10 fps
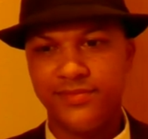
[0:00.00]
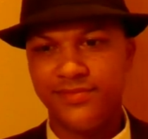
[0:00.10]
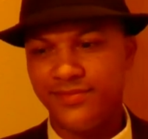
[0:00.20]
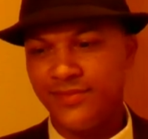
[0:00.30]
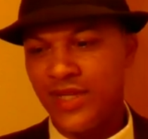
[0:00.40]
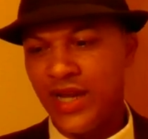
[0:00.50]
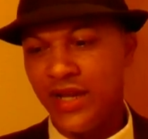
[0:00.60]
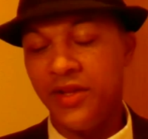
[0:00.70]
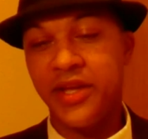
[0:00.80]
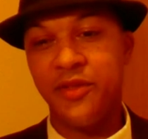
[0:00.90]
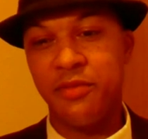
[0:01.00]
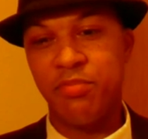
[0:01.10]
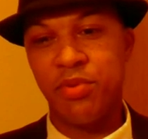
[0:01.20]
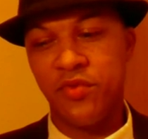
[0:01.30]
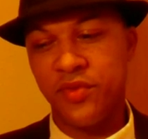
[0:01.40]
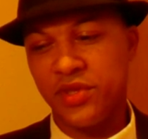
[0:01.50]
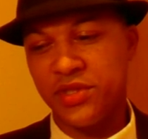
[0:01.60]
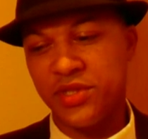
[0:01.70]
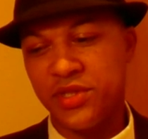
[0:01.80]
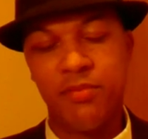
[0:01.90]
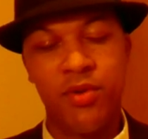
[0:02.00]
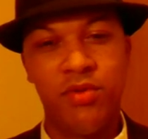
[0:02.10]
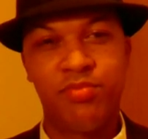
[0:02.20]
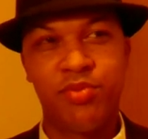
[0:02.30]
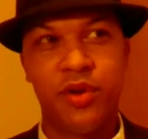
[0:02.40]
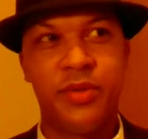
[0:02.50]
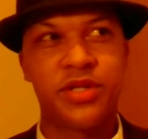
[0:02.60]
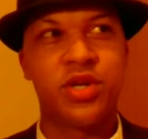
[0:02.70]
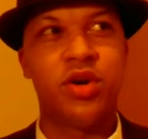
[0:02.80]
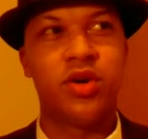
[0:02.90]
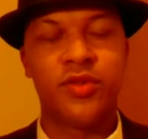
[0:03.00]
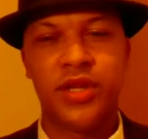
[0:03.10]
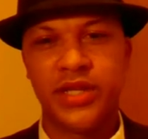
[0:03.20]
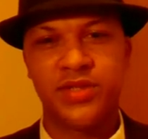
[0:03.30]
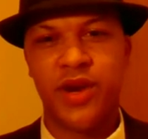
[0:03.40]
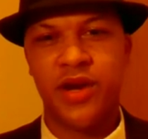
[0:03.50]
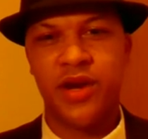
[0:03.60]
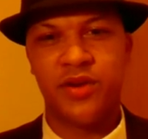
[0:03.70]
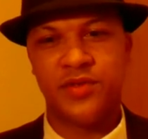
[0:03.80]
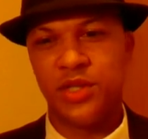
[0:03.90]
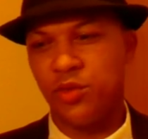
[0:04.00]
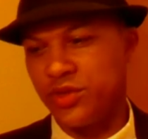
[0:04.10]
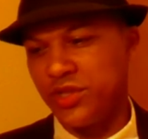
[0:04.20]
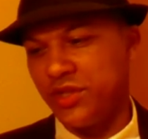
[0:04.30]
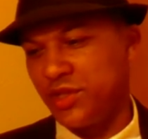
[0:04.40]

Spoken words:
I like how they perfectly set up pretty much all the next round of sequels in this one, too.